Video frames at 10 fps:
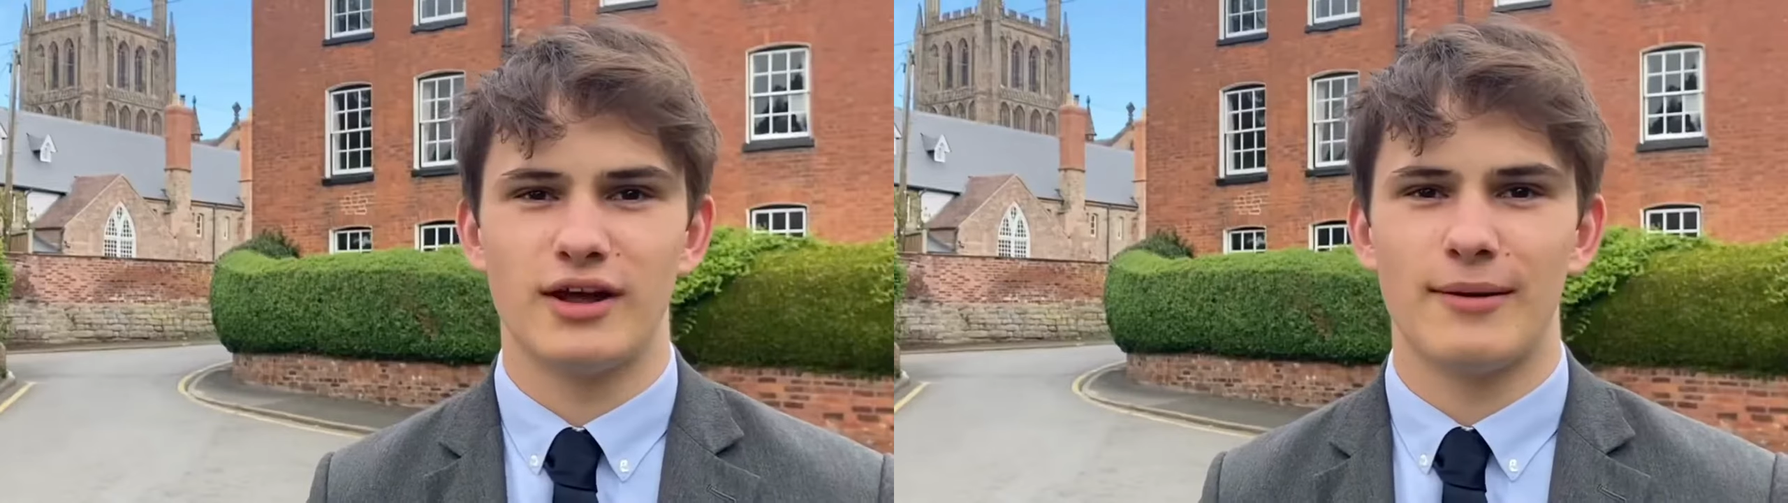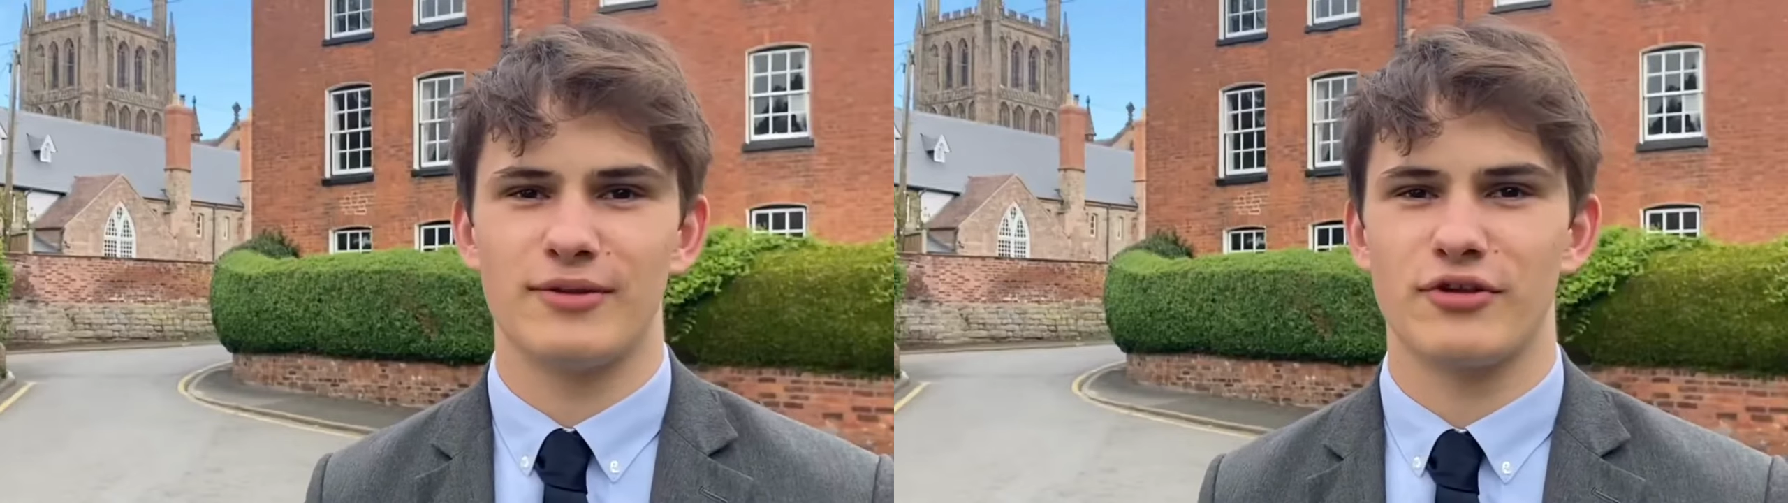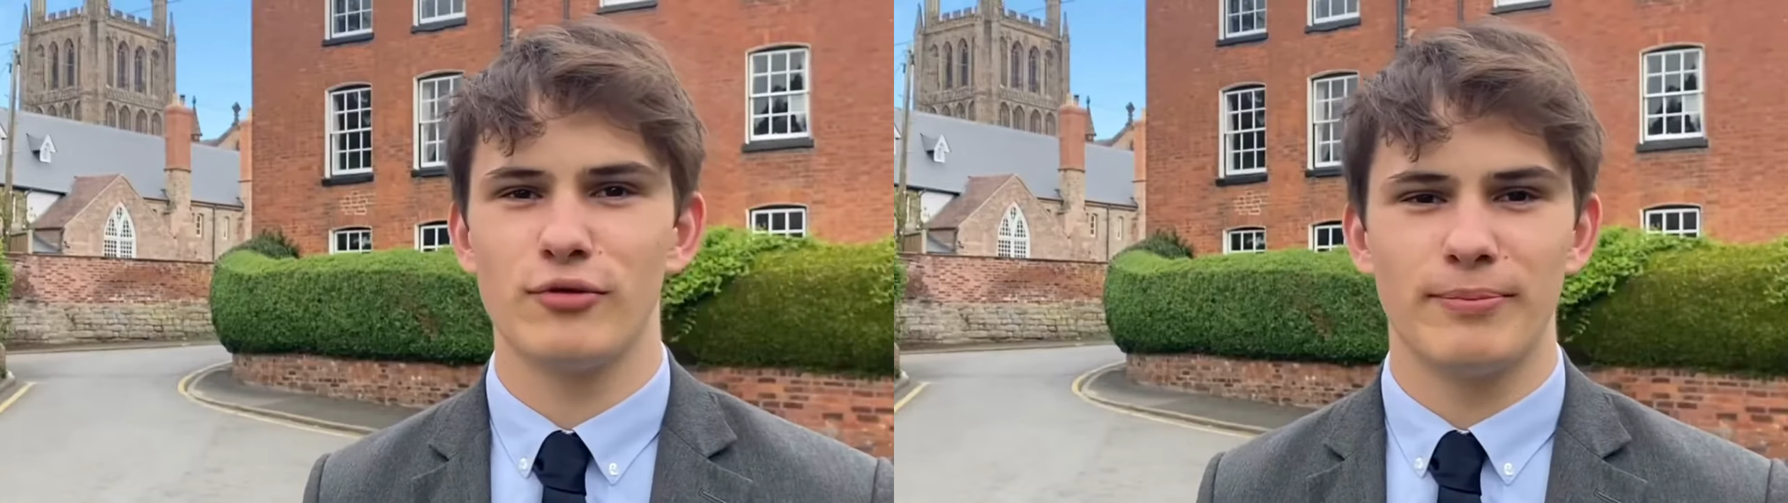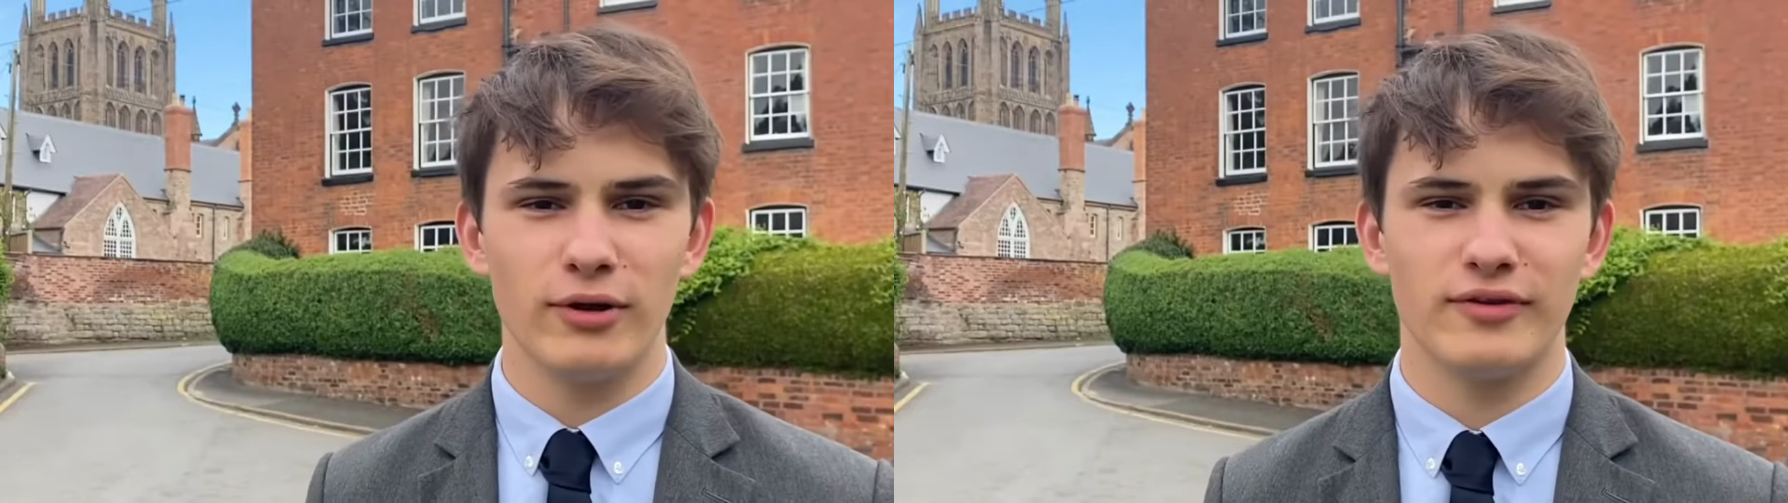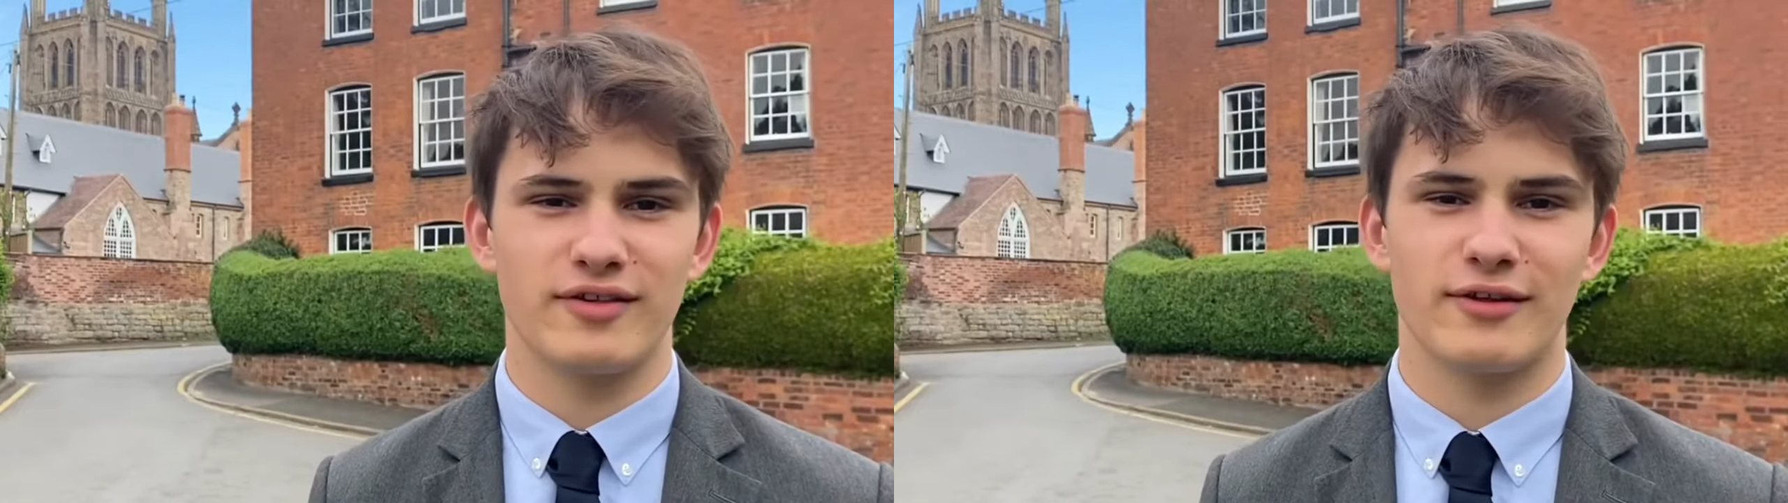I mean, so you
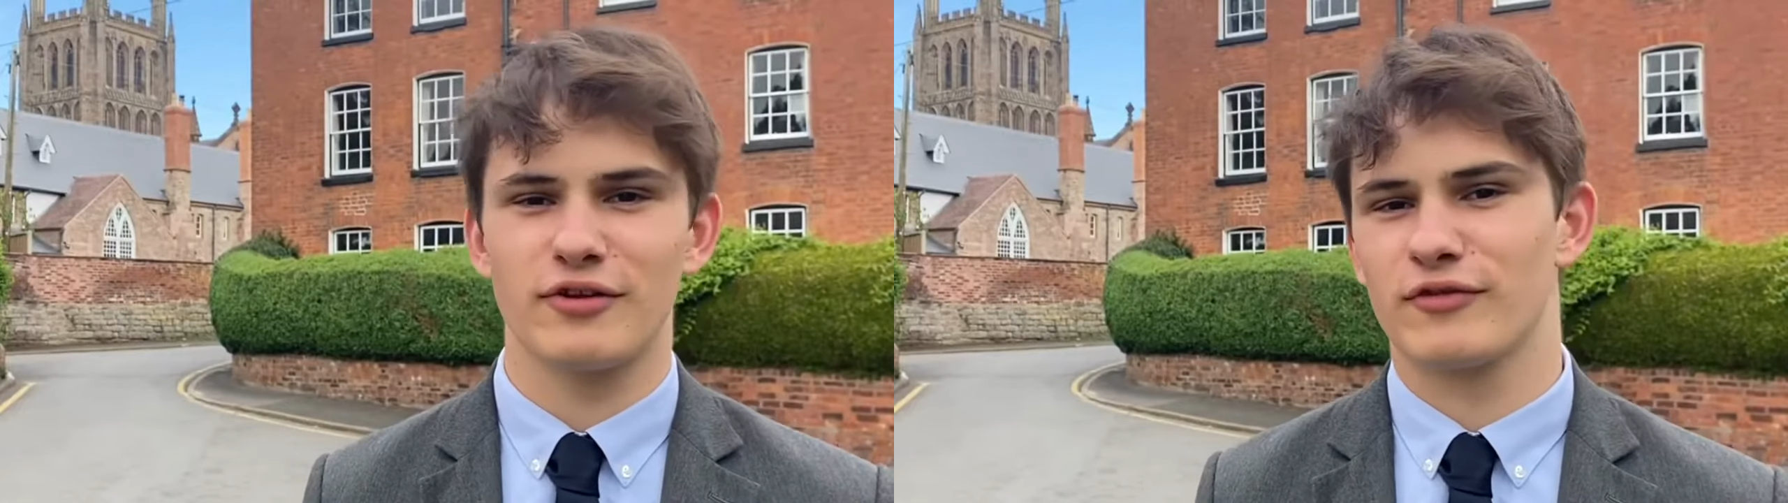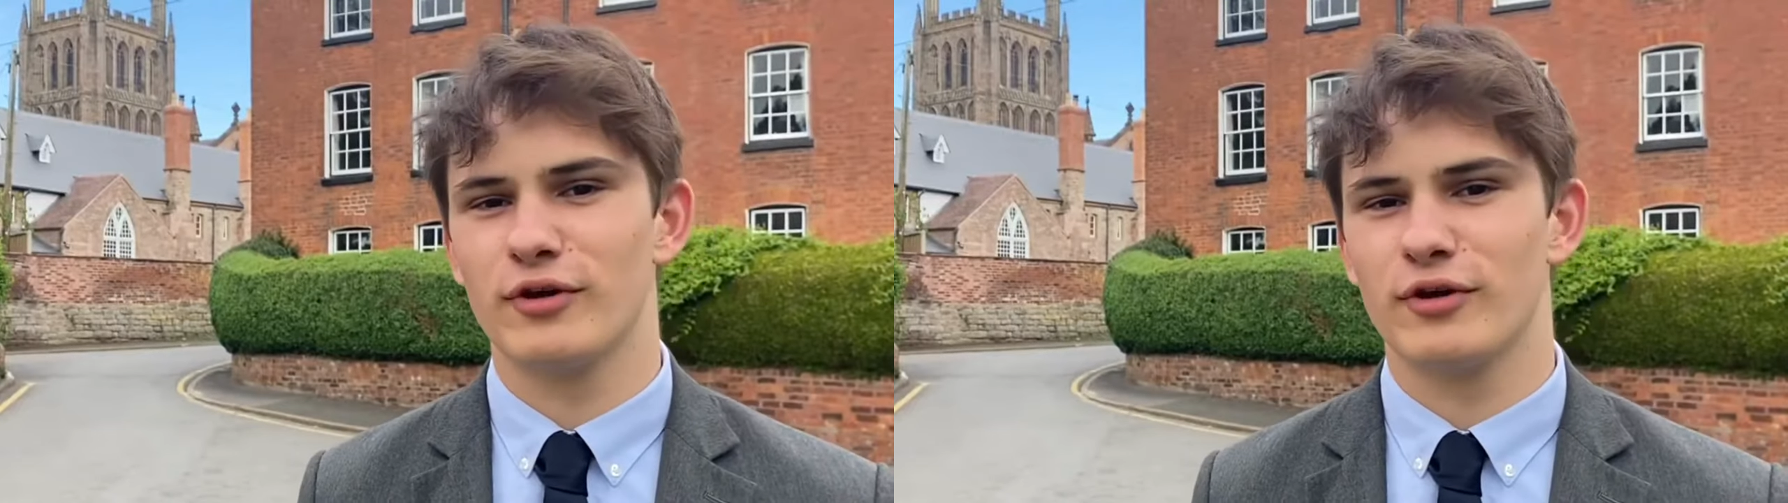build this sense of